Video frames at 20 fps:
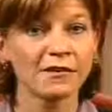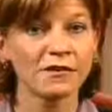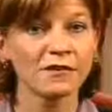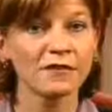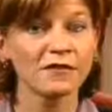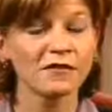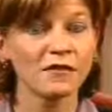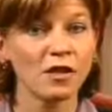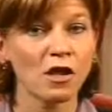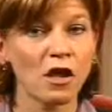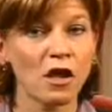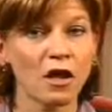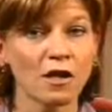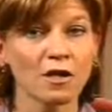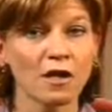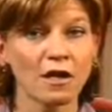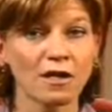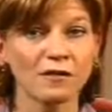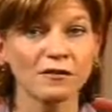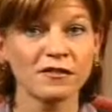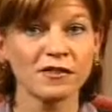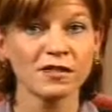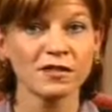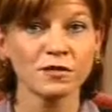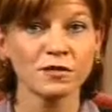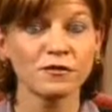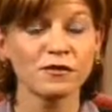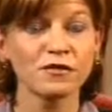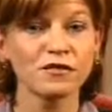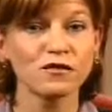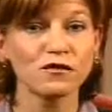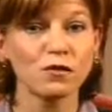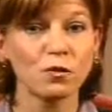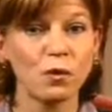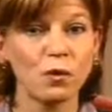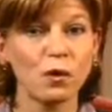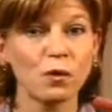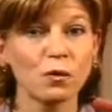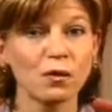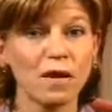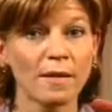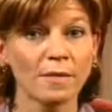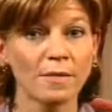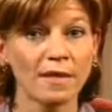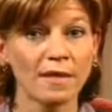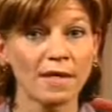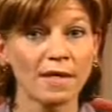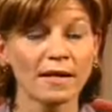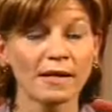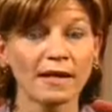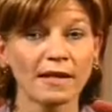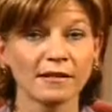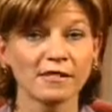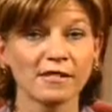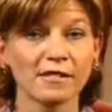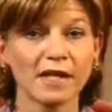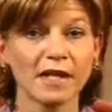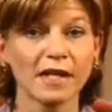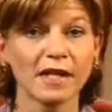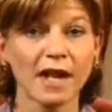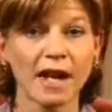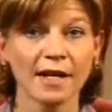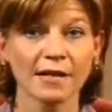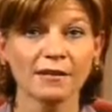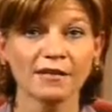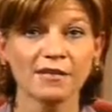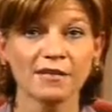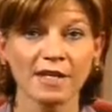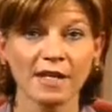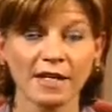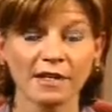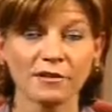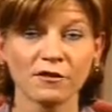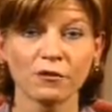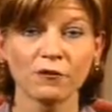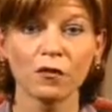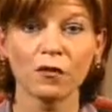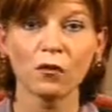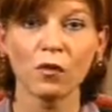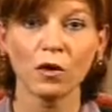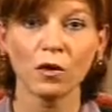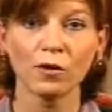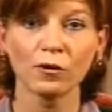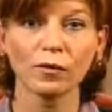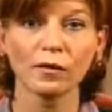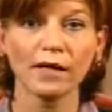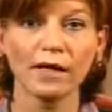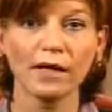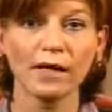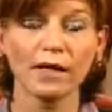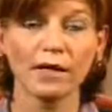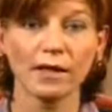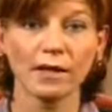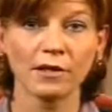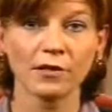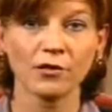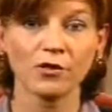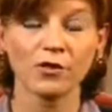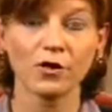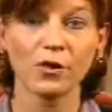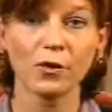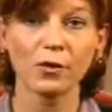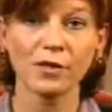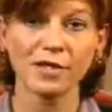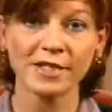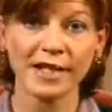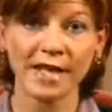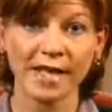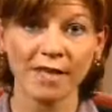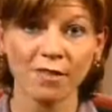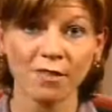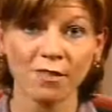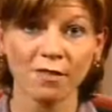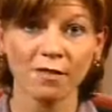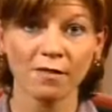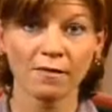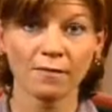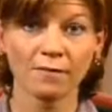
under this law constitute the sole remedy against the United States for work-related injury or death.